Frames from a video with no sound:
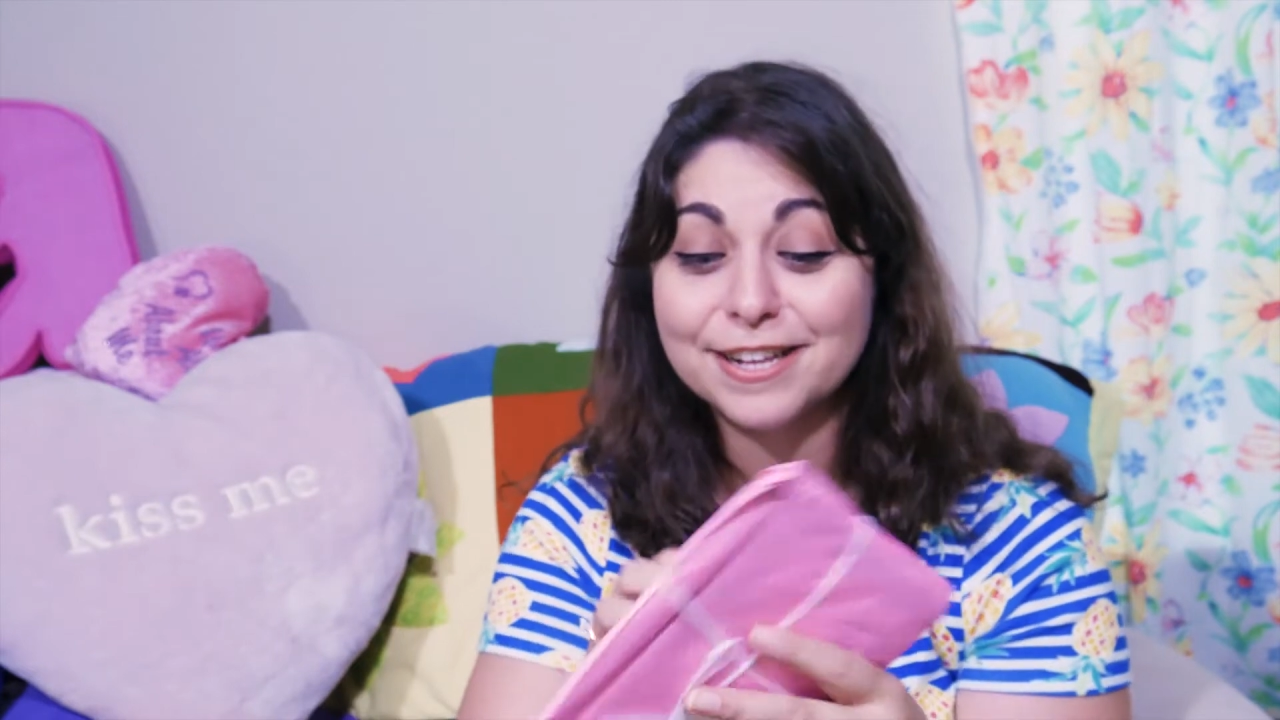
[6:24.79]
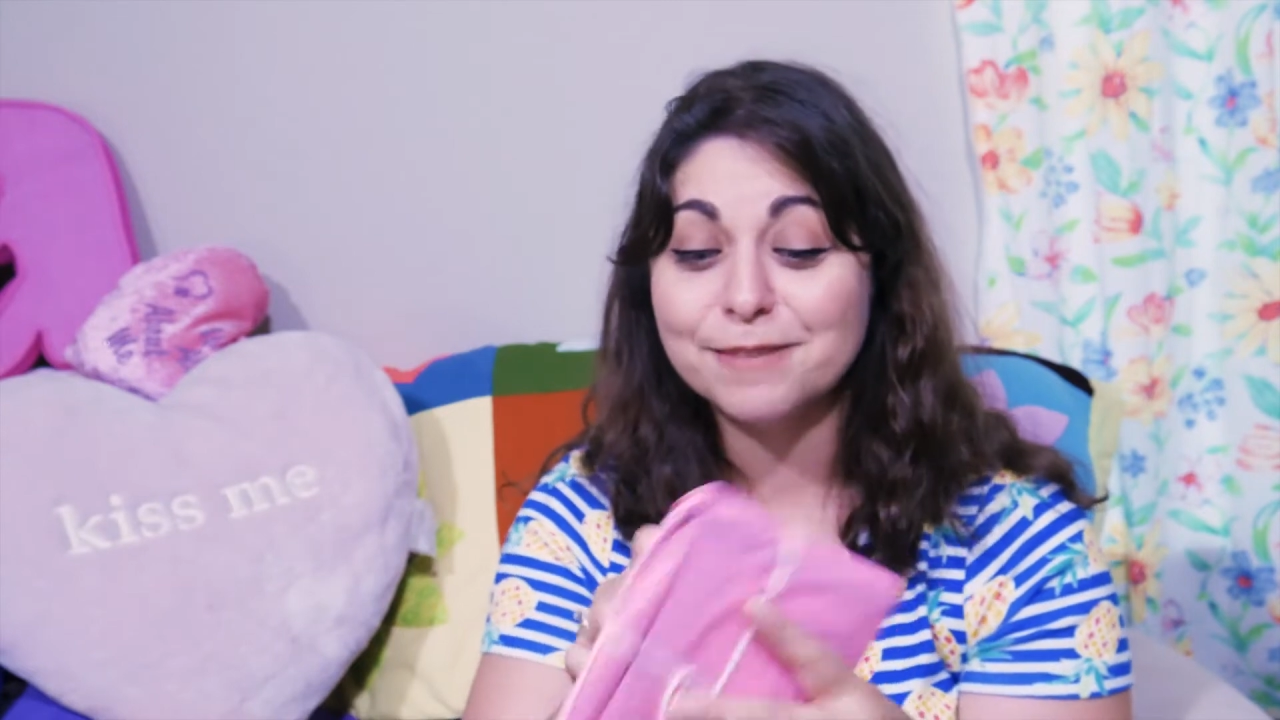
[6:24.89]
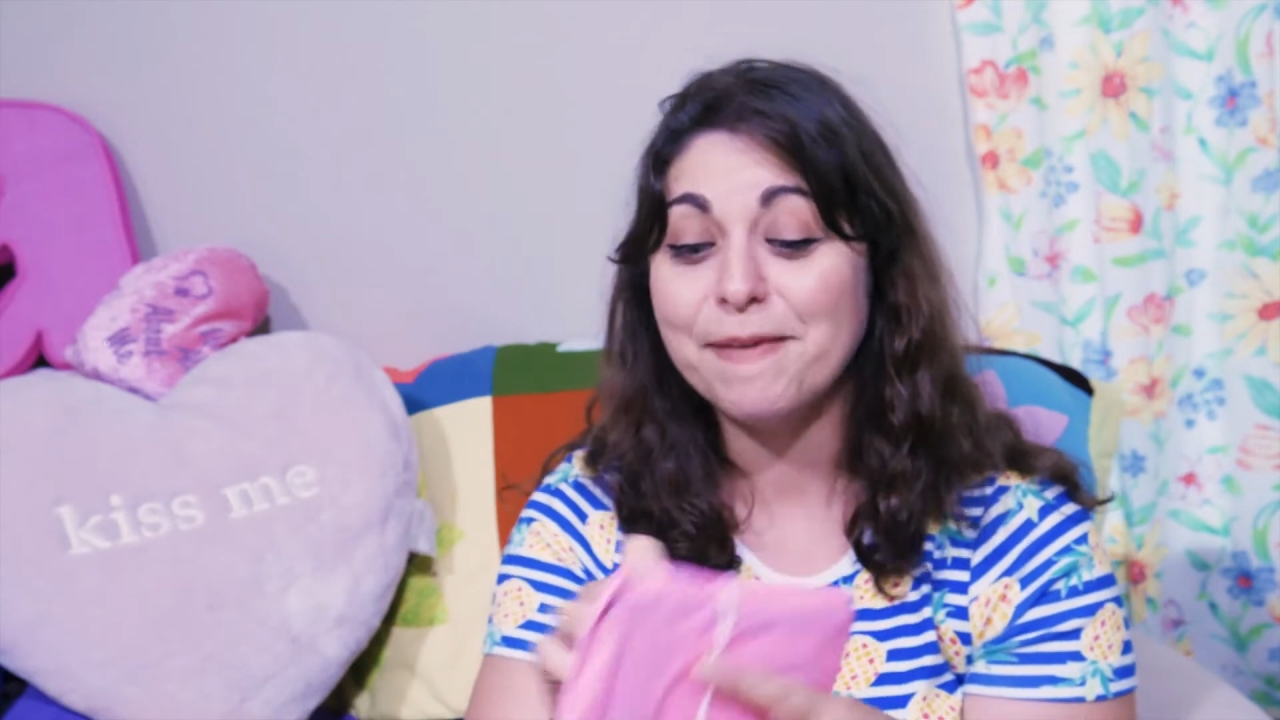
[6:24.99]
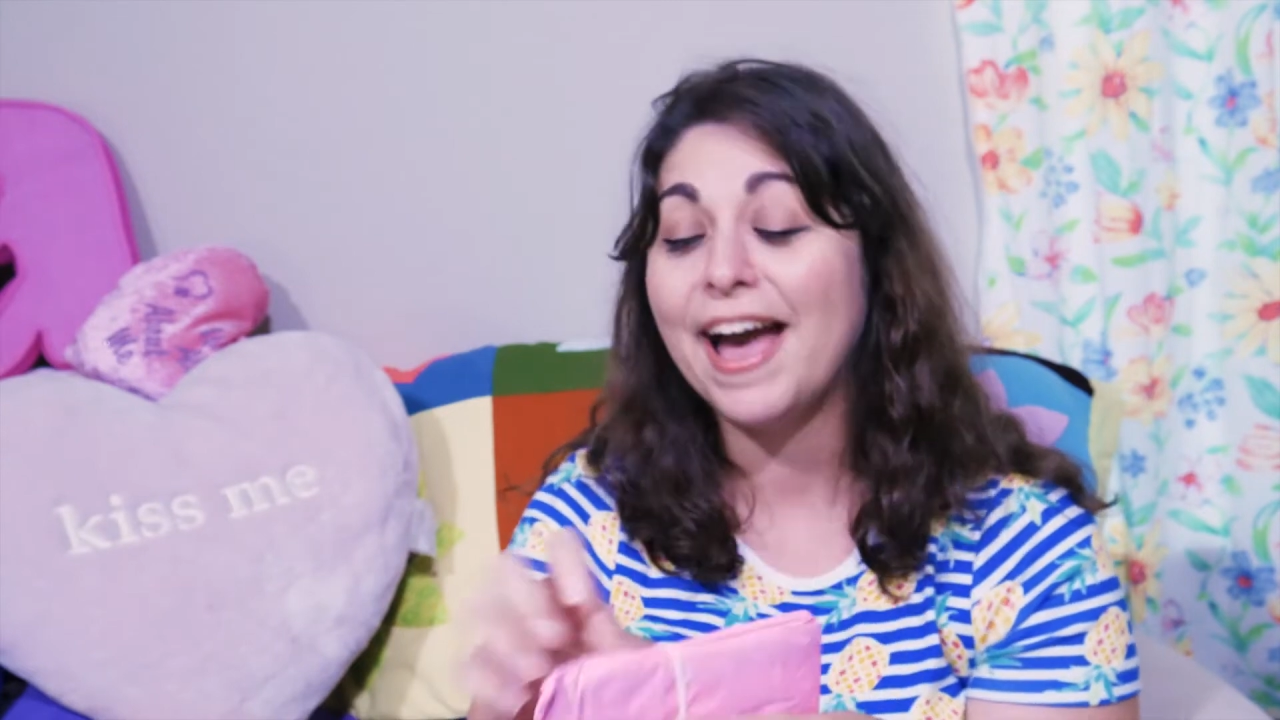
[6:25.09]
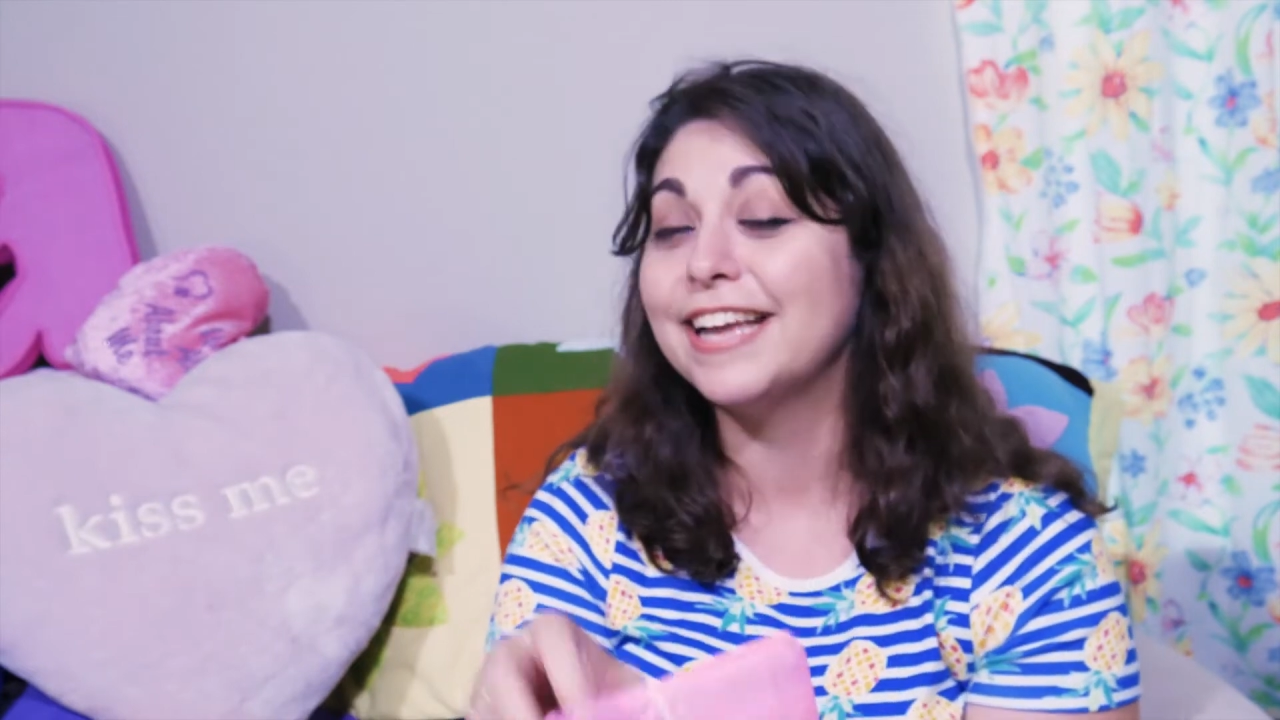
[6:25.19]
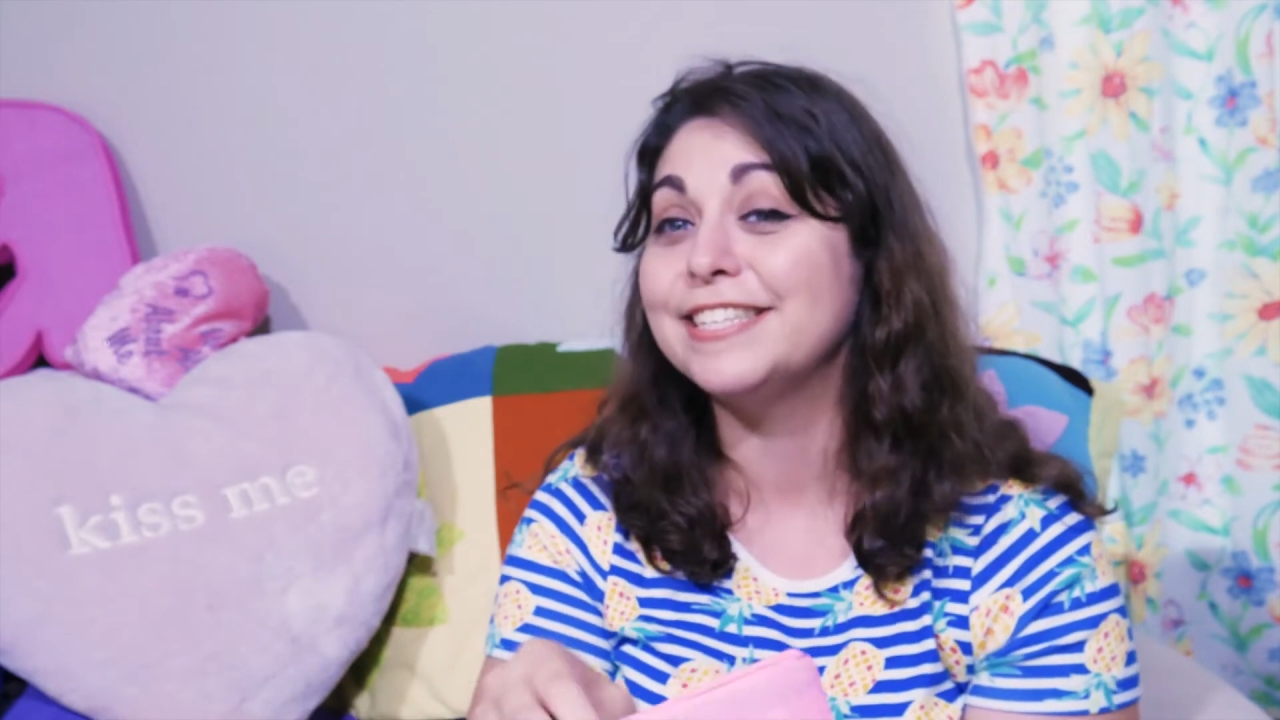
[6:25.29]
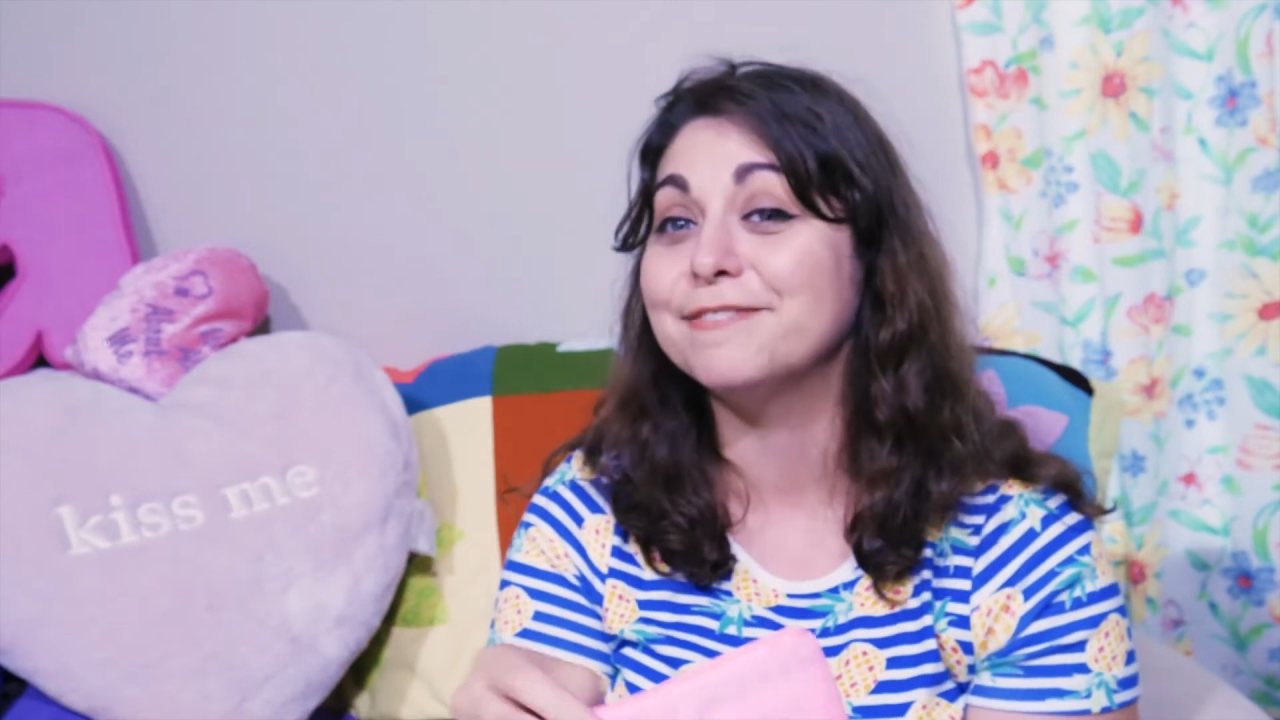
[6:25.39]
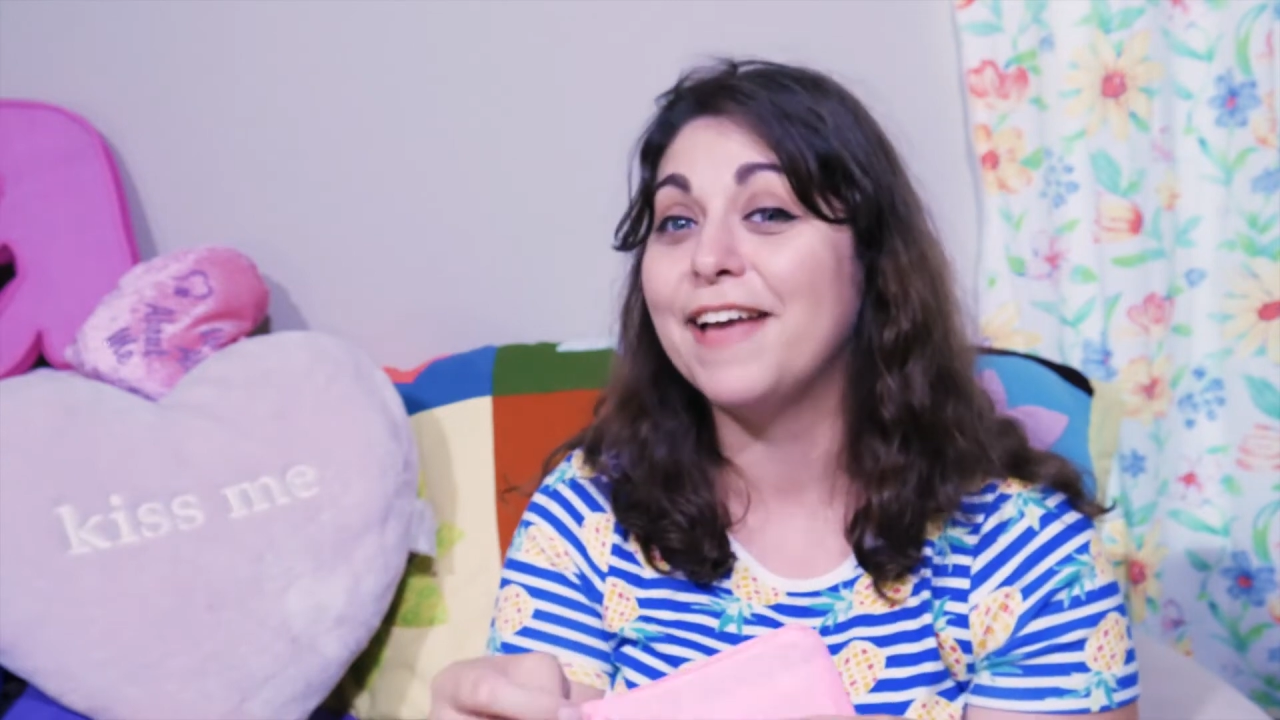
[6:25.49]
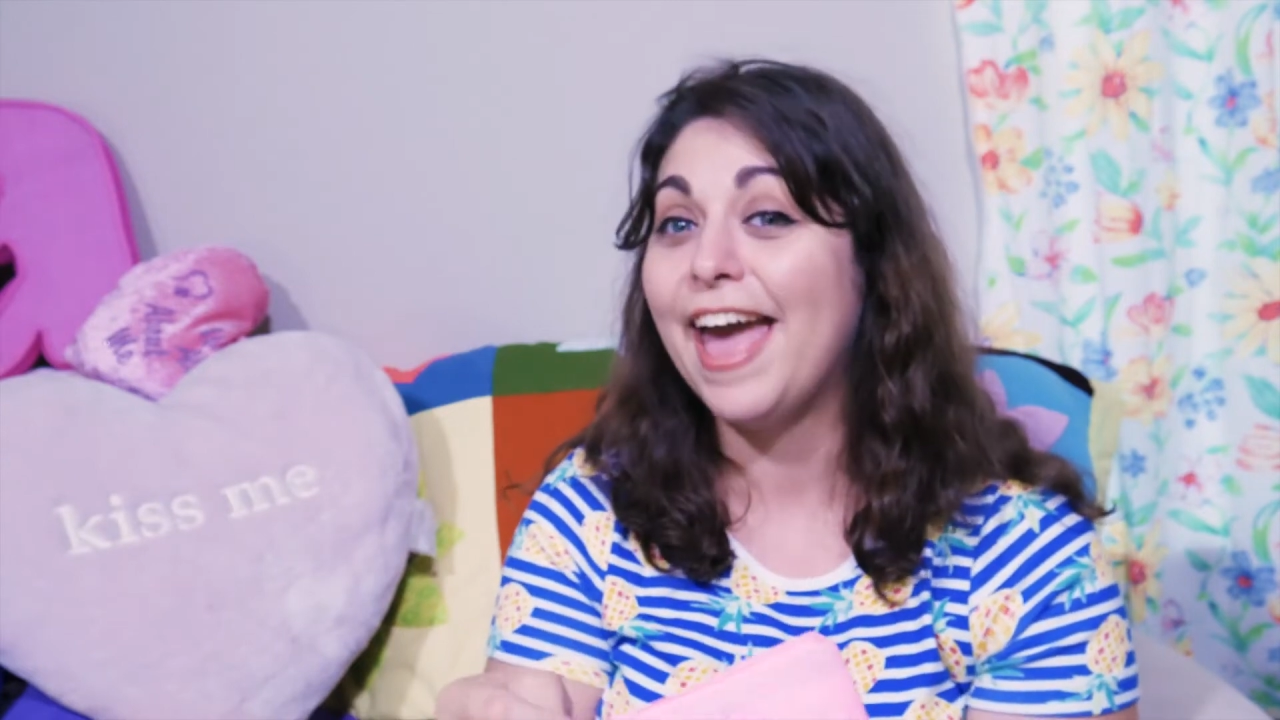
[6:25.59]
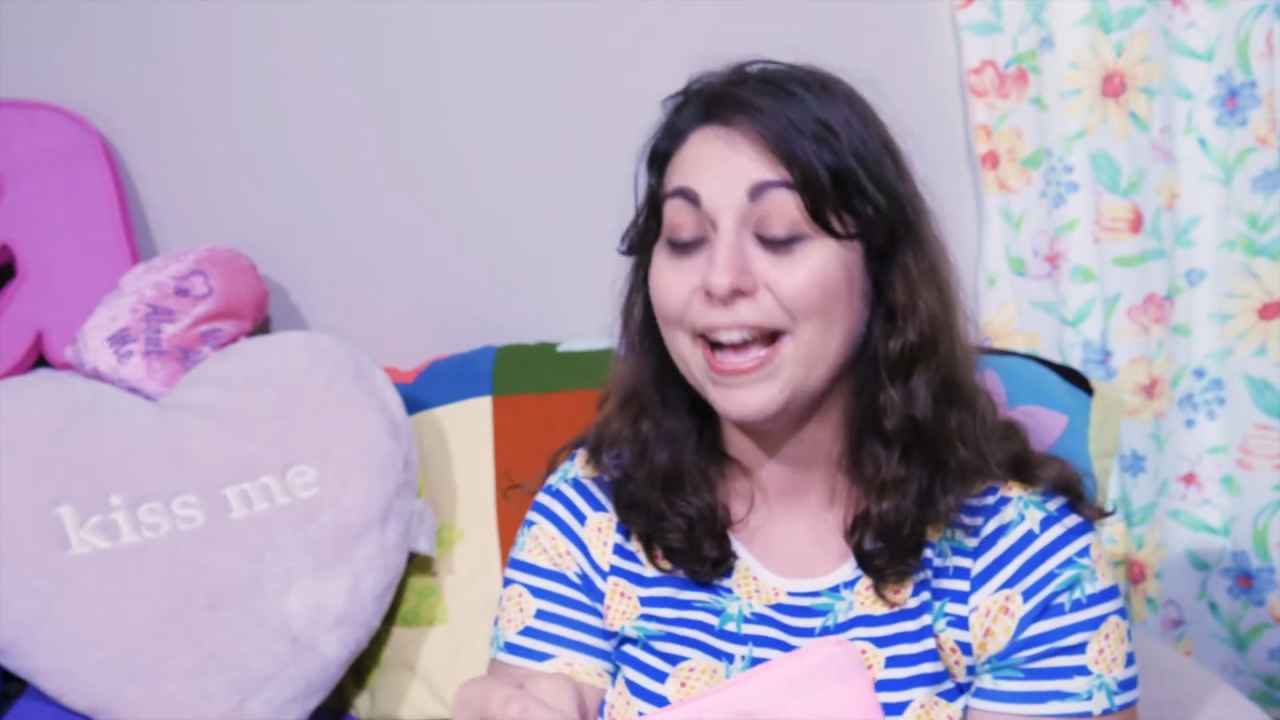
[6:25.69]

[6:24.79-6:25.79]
little package of